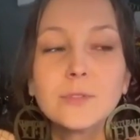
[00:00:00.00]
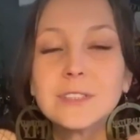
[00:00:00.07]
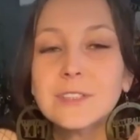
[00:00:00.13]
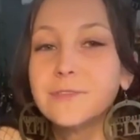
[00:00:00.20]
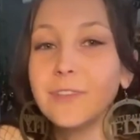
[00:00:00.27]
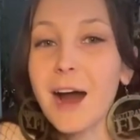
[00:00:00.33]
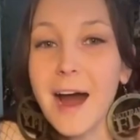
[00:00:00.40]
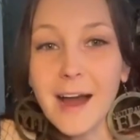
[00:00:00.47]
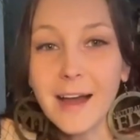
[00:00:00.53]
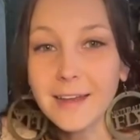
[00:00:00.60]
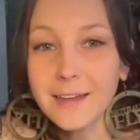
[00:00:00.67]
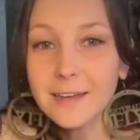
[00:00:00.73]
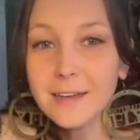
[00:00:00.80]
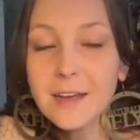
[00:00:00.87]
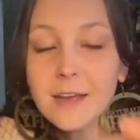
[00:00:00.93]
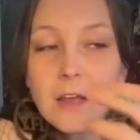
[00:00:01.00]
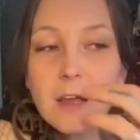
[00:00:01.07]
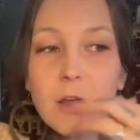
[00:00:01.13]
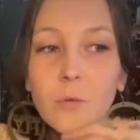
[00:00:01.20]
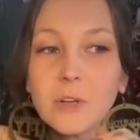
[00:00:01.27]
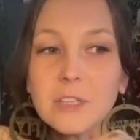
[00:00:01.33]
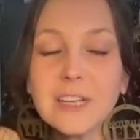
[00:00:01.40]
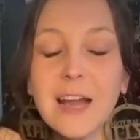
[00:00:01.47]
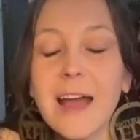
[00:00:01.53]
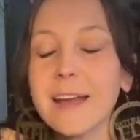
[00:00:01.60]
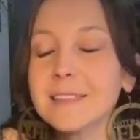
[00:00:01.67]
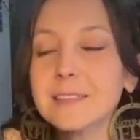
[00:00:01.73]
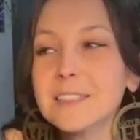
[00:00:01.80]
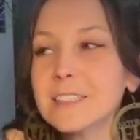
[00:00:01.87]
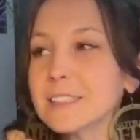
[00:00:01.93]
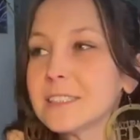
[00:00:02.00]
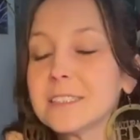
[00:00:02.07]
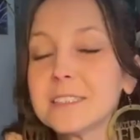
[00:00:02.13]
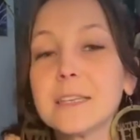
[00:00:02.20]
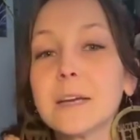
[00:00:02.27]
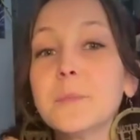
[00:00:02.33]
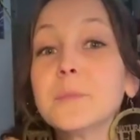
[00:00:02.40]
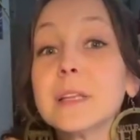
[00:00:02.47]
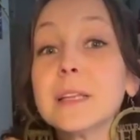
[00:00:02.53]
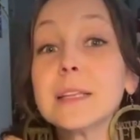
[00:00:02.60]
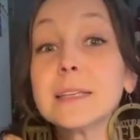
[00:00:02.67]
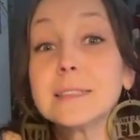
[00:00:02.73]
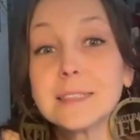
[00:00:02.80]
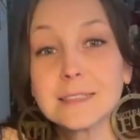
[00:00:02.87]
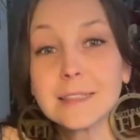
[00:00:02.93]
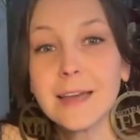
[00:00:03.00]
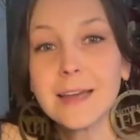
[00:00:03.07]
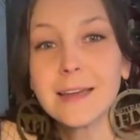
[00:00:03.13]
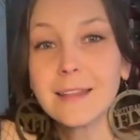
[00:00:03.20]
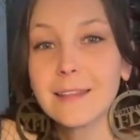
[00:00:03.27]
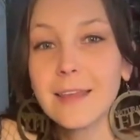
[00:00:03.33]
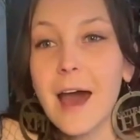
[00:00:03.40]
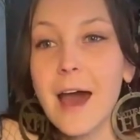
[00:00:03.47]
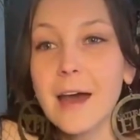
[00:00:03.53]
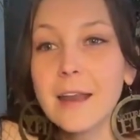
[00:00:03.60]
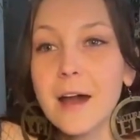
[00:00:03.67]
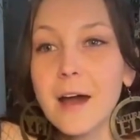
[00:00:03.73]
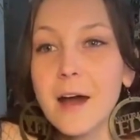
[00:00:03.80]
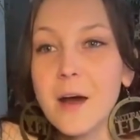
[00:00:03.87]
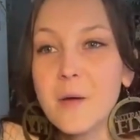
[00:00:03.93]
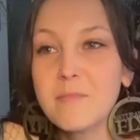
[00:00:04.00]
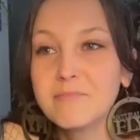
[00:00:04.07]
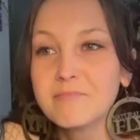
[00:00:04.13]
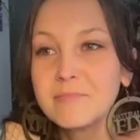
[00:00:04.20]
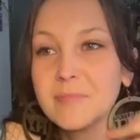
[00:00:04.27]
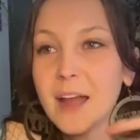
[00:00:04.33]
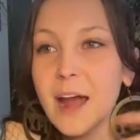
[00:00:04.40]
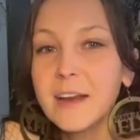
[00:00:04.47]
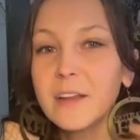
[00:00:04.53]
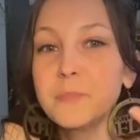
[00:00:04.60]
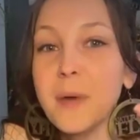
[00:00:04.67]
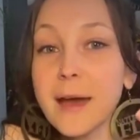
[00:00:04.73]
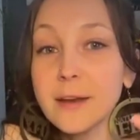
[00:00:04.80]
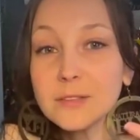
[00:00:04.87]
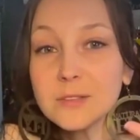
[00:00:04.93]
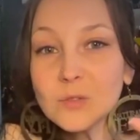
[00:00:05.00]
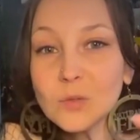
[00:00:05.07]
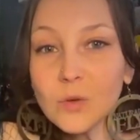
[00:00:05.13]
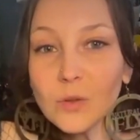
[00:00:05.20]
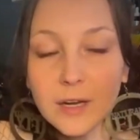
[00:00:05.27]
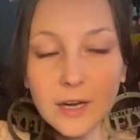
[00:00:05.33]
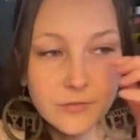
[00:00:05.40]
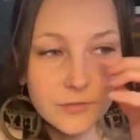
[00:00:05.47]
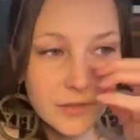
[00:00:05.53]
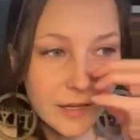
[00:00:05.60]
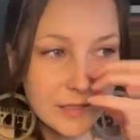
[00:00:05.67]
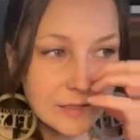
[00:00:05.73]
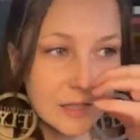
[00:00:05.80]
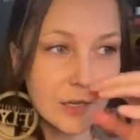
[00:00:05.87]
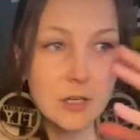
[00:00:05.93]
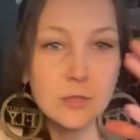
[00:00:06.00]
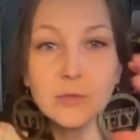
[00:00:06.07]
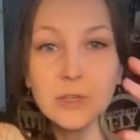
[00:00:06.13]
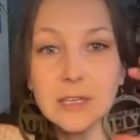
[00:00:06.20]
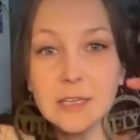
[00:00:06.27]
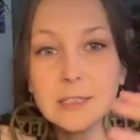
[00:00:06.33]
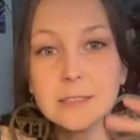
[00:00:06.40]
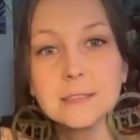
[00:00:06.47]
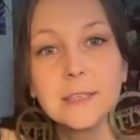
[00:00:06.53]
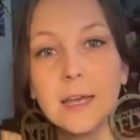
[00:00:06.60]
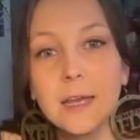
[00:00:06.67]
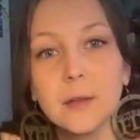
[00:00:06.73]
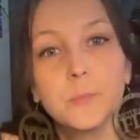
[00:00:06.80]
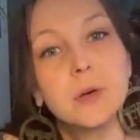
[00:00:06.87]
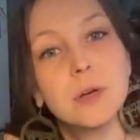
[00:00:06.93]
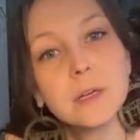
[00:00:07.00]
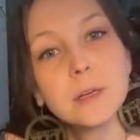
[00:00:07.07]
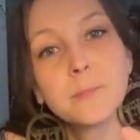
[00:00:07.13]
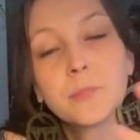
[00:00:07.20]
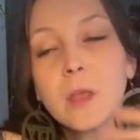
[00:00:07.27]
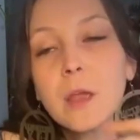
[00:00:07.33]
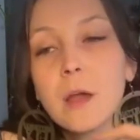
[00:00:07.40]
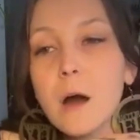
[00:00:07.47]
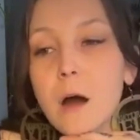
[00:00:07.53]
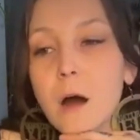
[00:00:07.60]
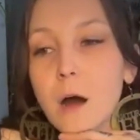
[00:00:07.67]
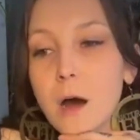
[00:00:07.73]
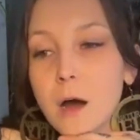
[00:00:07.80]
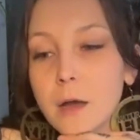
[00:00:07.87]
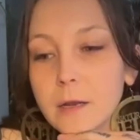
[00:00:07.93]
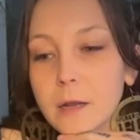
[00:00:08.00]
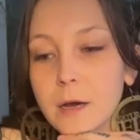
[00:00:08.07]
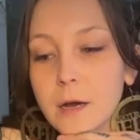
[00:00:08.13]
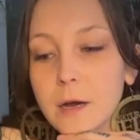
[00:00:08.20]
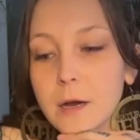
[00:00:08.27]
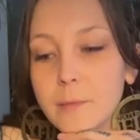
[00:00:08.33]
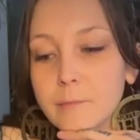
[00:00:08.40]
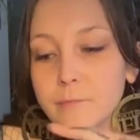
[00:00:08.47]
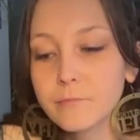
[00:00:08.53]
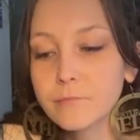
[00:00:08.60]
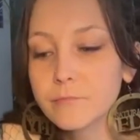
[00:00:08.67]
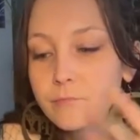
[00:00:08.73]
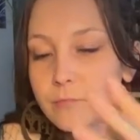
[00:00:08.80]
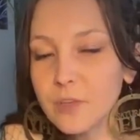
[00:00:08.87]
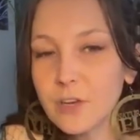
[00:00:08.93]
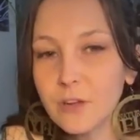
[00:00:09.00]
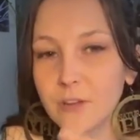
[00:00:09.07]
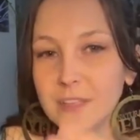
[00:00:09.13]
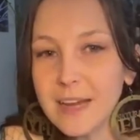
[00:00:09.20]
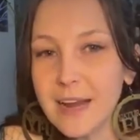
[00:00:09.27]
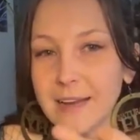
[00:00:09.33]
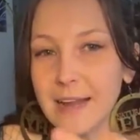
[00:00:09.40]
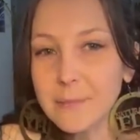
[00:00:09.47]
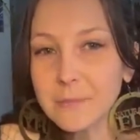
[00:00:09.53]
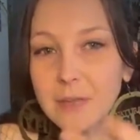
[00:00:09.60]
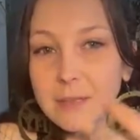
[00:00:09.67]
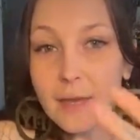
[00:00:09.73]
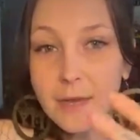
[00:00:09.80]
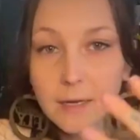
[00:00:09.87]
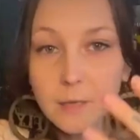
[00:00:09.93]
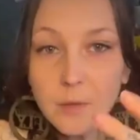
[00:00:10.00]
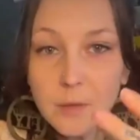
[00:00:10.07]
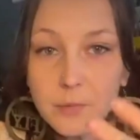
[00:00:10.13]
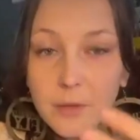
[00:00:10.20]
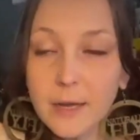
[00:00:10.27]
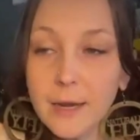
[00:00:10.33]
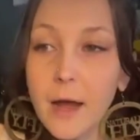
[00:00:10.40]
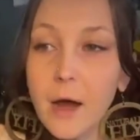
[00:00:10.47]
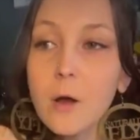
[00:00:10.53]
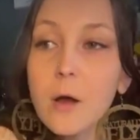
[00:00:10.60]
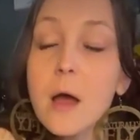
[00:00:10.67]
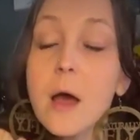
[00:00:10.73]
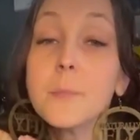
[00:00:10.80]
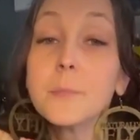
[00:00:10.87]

divine, which I just completely dislike that kind of pedestal that I feel like tarot readings can put on, the dynamic that can be played out.